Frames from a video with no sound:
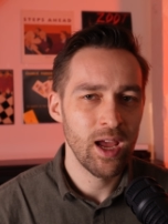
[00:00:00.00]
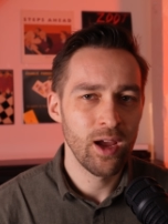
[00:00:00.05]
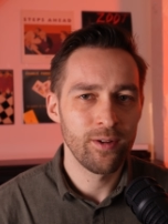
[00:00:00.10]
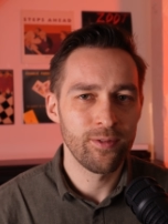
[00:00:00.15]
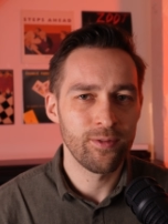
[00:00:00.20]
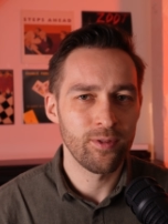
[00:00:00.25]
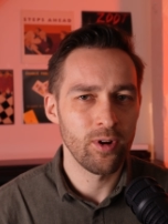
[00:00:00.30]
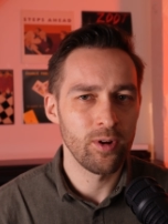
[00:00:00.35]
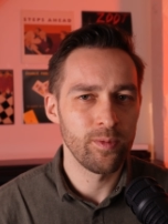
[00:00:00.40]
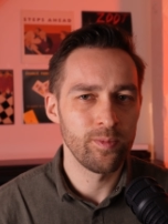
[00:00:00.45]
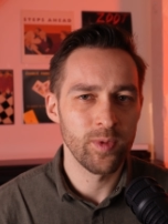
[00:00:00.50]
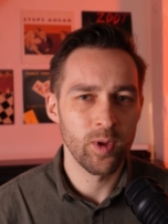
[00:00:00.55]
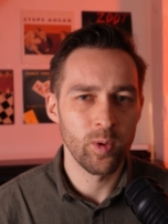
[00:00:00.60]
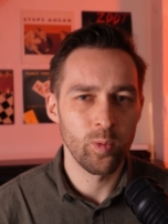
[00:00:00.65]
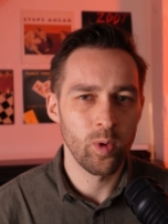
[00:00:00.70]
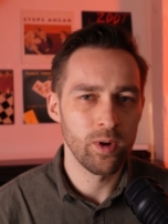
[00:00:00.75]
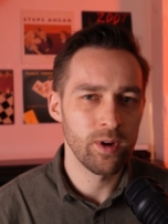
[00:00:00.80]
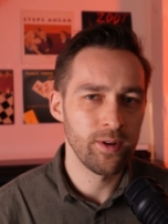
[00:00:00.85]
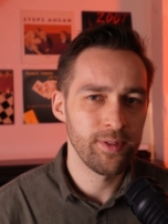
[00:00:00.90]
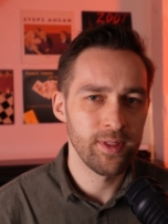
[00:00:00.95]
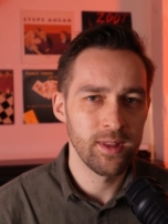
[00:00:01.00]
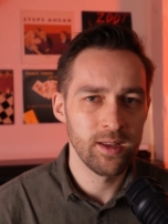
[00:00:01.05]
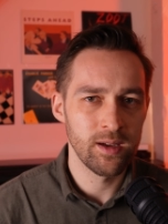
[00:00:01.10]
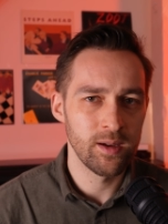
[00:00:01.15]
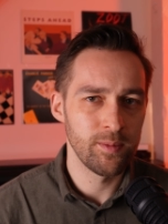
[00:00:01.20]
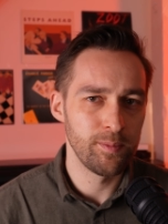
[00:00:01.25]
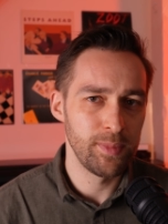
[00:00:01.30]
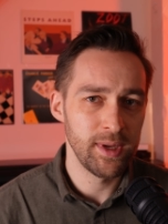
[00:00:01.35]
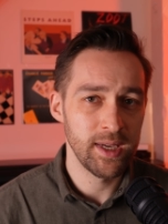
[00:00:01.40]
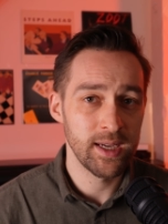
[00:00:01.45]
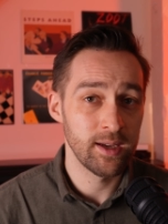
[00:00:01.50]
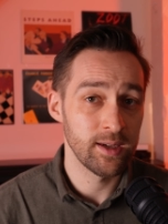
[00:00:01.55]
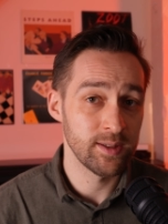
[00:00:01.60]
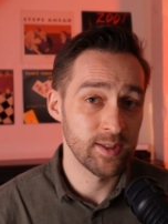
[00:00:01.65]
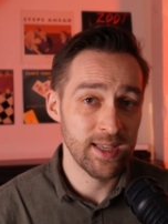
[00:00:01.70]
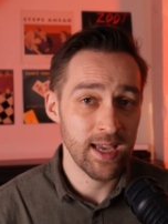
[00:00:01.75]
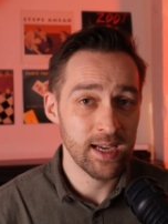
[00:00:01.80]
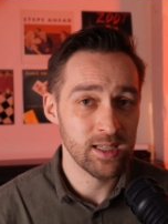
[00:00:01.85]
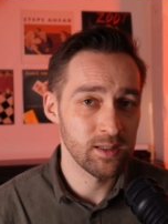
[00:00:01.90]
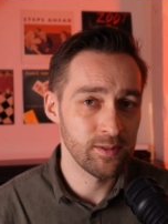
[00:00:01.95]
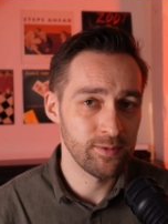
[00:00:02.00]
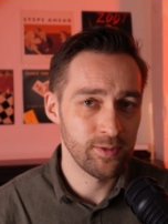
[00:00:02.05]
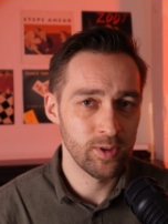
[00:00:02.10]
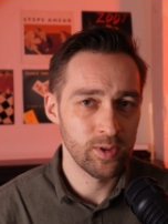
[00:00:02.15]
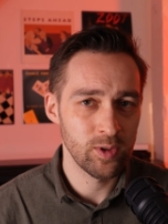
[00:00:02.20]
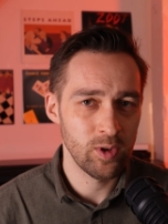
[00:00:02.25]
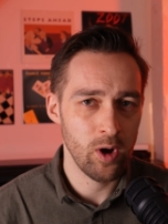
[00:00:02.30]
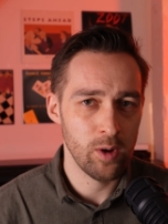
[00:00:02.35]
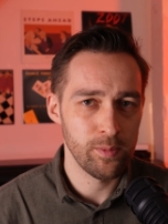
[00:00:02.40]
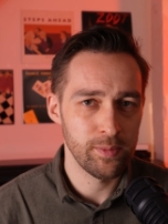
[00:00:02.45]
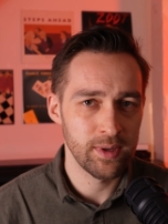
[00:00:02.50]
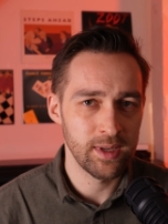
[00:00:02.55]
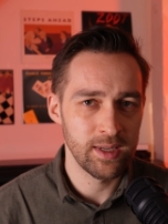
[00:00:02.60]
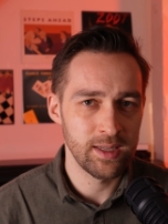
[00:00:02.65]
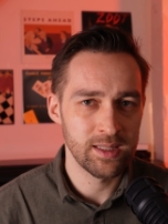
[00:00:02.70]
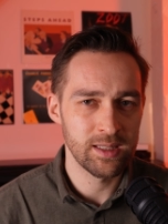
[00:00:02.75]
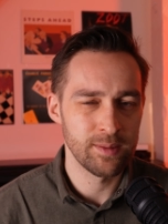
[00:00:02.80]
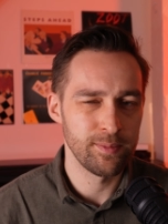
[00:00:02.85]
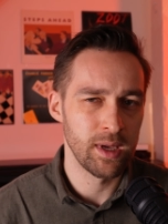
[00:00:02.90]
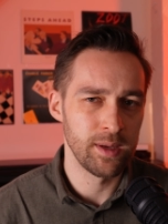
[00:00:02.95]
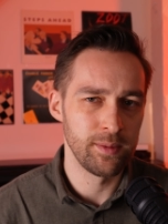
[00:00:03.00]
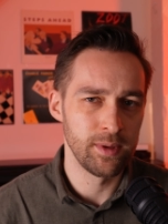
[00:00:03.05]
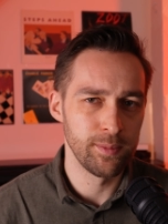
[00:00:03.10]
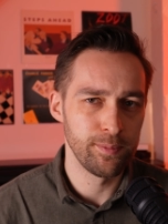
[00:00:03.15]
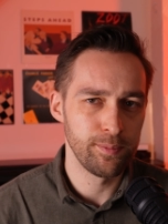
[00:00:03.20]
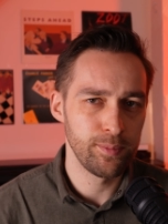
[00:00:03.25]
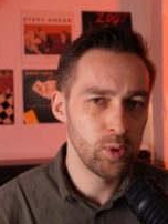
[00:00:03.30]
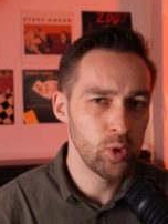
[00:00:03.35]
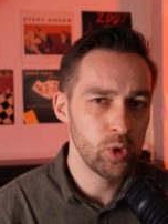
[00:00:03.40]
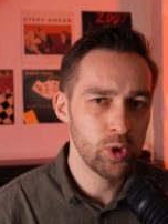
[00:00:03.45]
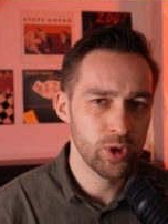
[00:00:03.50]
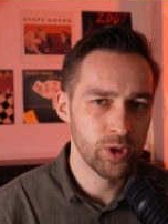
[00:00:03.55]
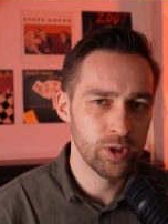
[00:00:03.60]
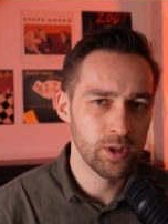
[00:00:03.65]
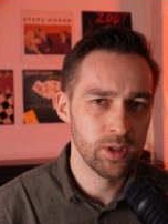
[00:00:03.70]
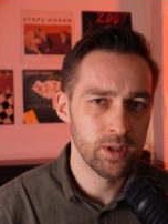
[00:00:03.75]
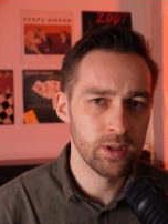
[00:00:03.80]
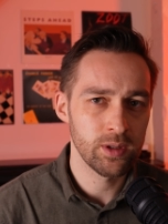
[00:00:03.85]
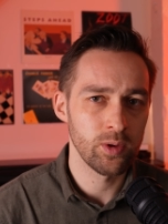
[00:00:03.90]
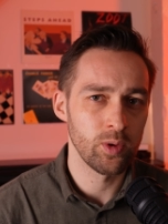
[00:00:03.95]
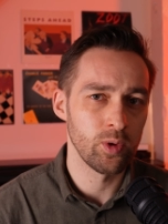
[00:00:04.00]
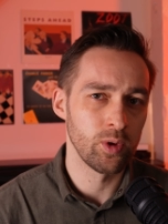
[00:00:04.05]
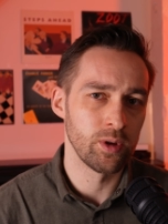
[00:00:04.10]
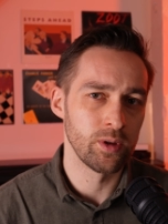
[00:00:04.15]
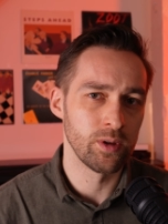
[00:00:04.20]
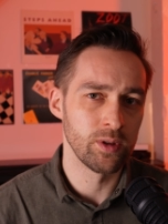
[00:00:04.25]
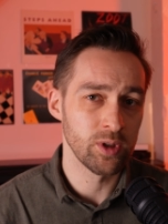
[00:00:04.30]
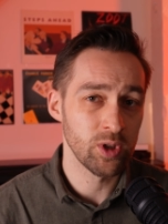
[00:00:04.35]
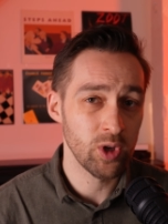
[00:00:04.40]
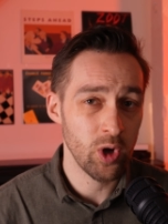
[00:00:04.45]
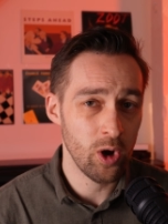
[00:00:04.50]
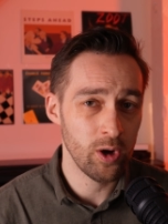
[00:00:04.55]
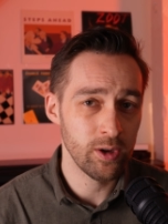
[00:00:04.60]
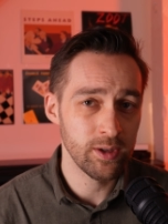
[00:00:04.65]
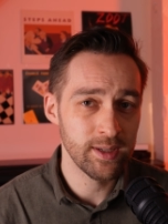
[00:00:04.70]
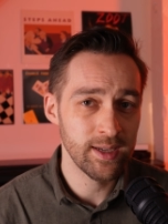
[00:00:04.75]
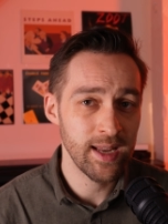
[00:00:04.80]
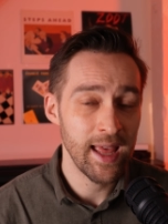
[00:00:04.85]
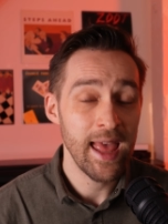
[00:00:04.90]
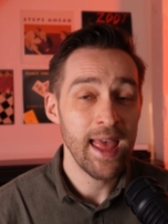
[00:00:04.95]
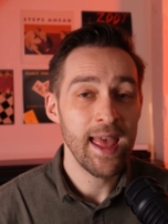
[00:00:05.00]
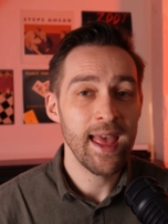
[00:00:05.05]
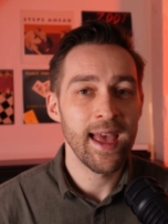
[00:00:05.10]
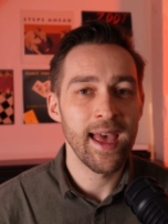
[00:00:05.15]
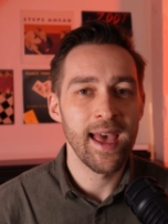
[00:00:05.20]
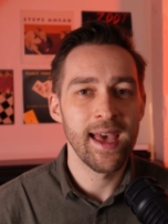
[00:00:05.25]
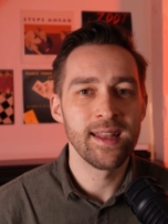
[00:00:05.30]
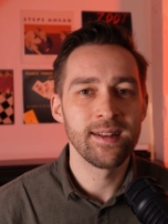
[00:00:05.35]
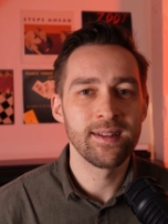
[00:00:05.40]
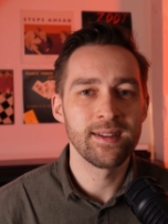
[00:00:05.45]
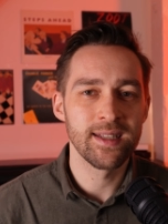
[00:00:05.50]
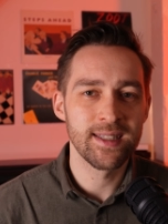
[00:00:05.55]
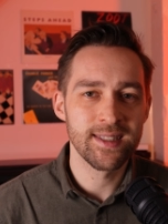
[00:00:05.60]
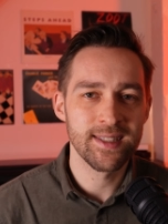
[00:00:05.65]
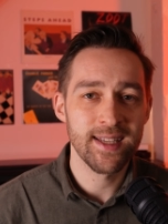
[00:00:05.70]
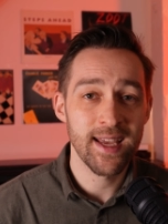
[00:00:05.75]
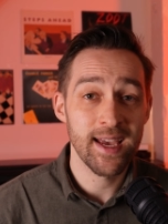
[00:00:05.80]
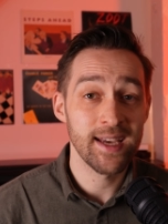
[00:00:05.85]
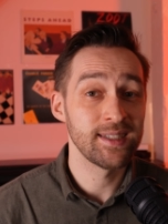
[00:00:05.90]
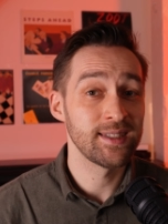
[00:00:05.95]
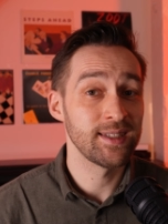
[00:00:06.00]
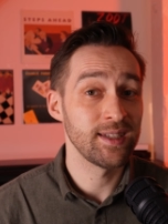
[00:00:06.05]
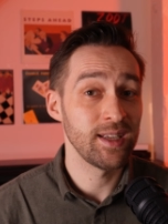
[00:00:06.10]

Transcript: from one of the big saxophone companies, maybe Bücher or Con, and it said,